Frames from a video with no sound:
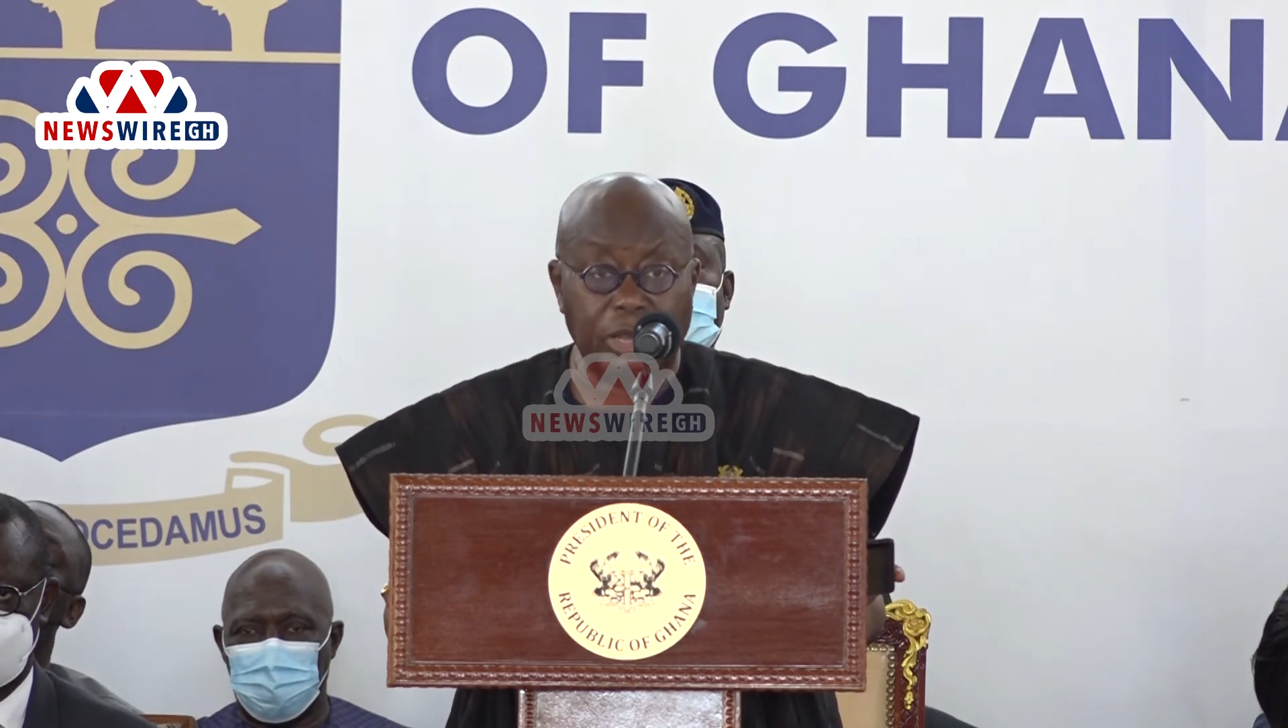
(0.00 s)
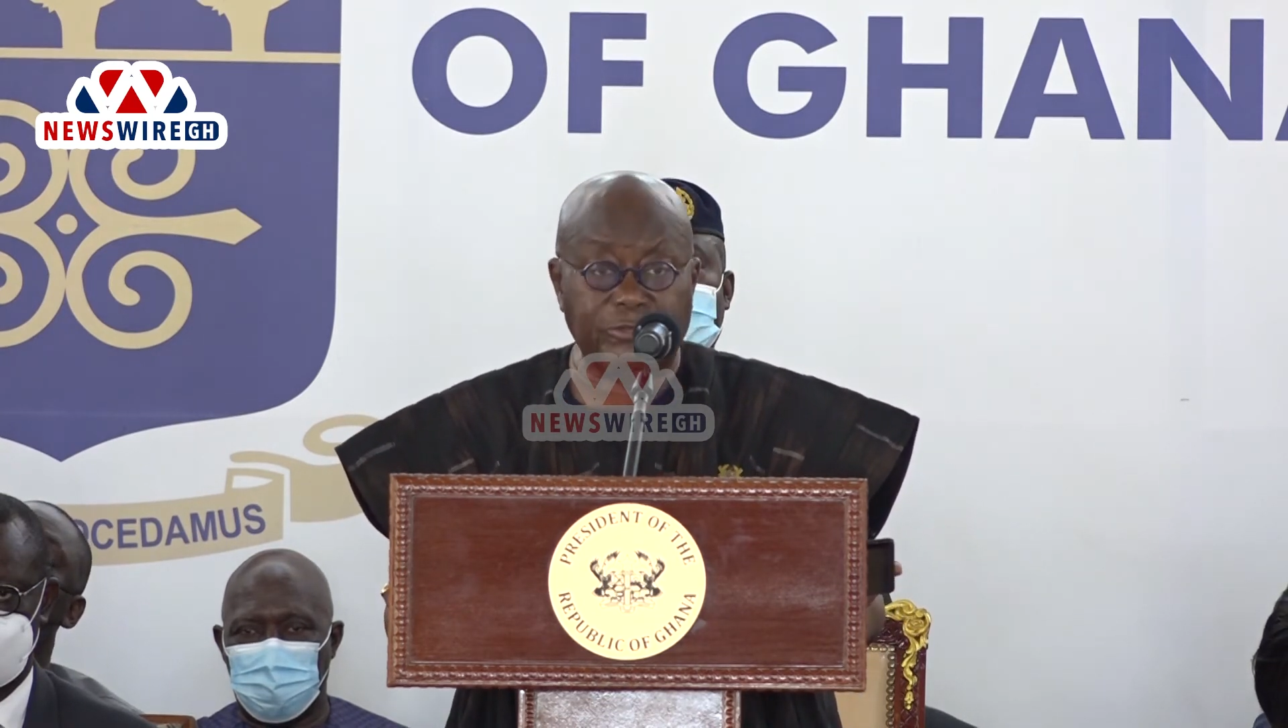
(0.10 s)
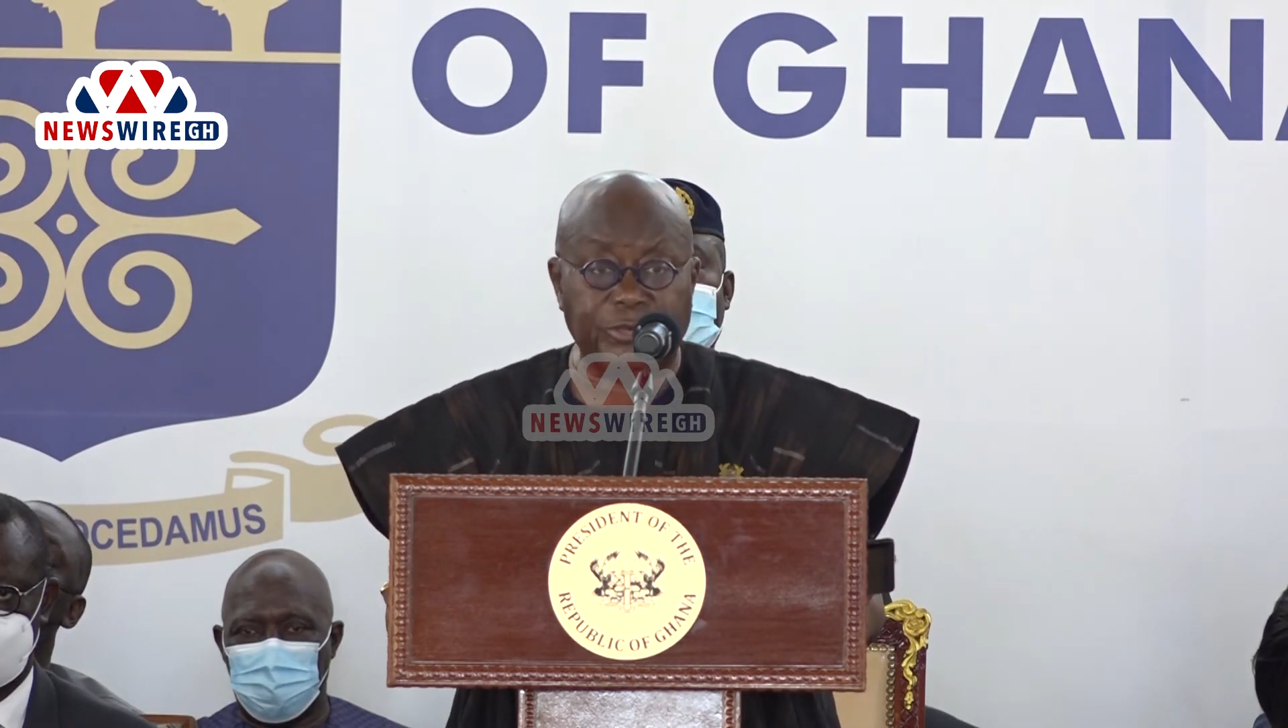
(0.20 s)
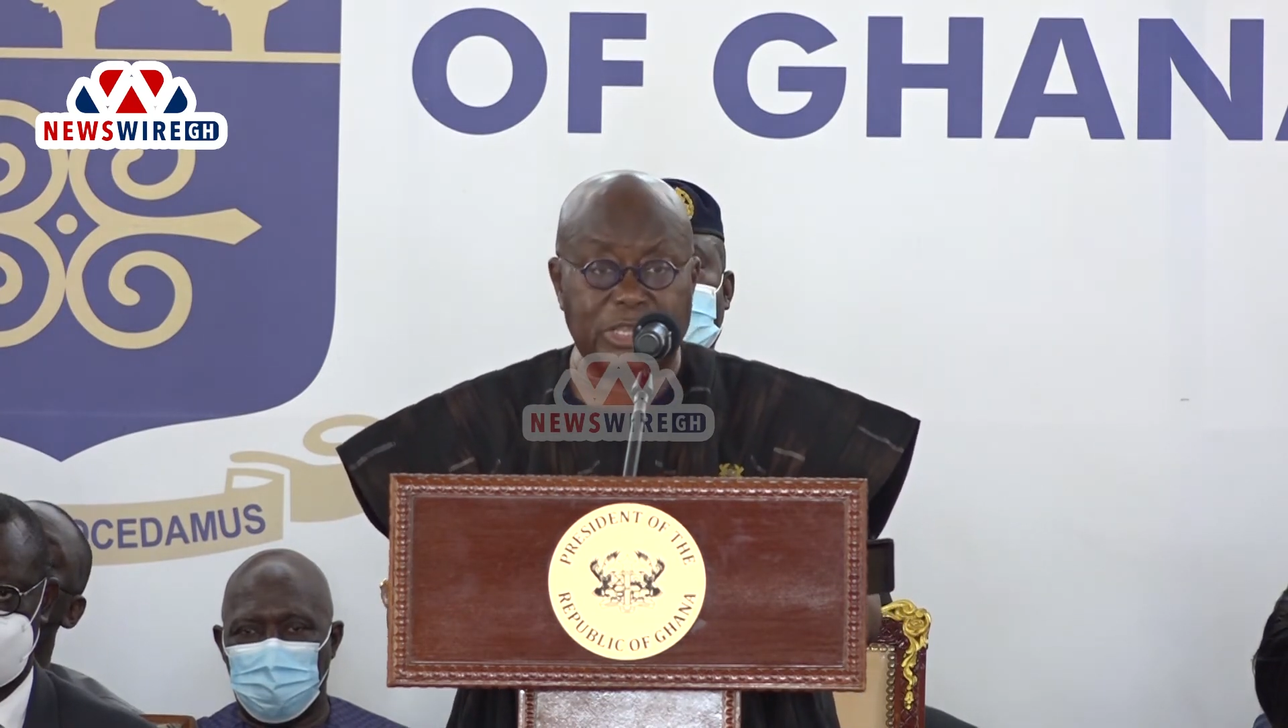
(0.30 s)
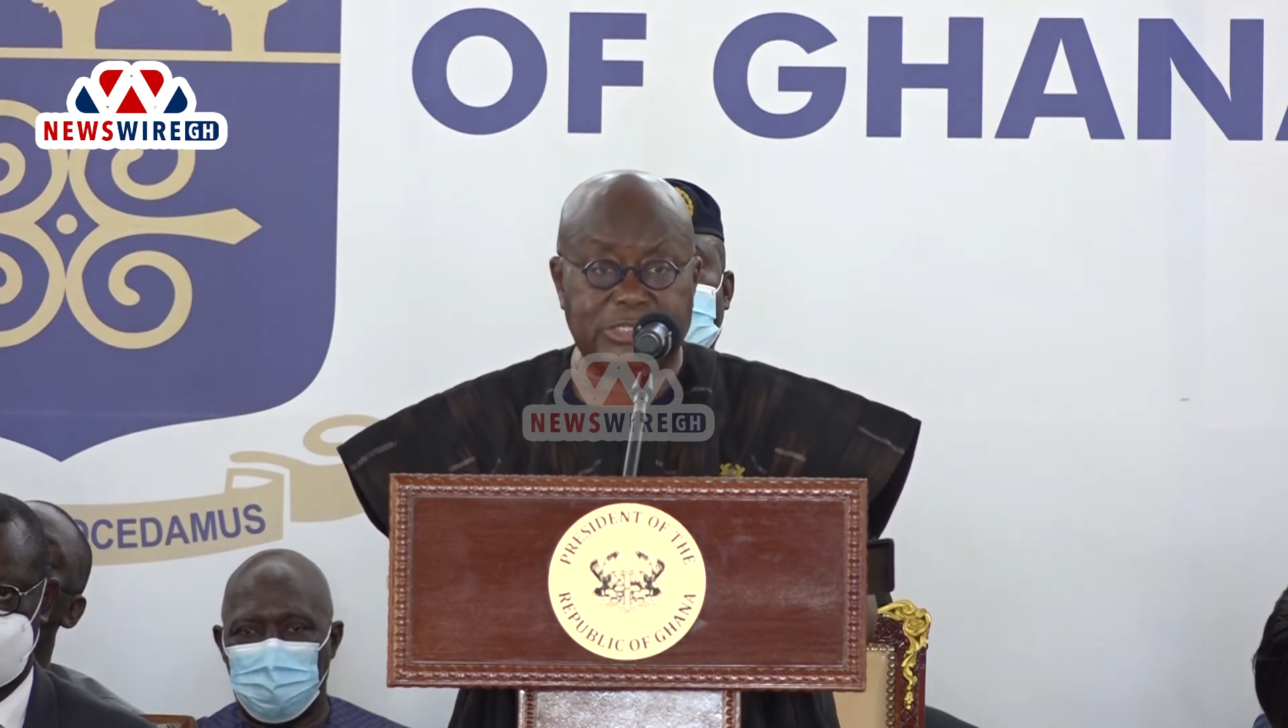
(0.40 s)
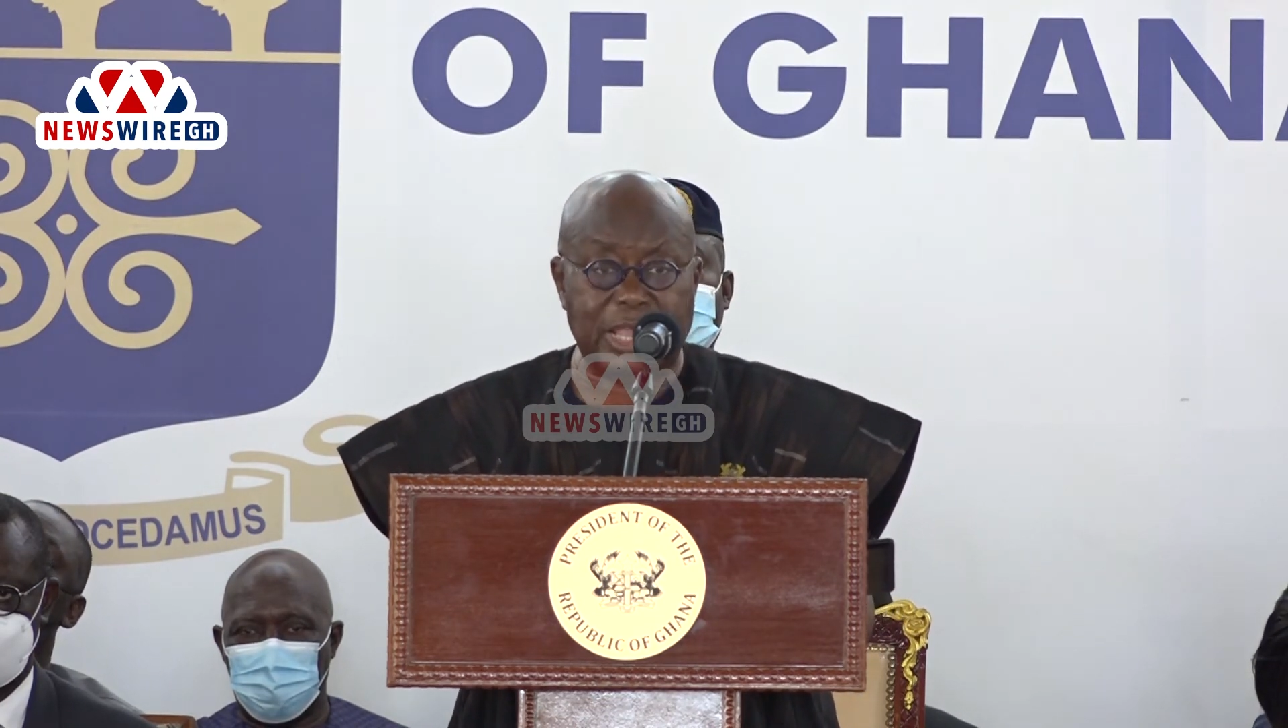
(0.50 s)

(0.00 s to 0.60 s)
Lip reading: On 1st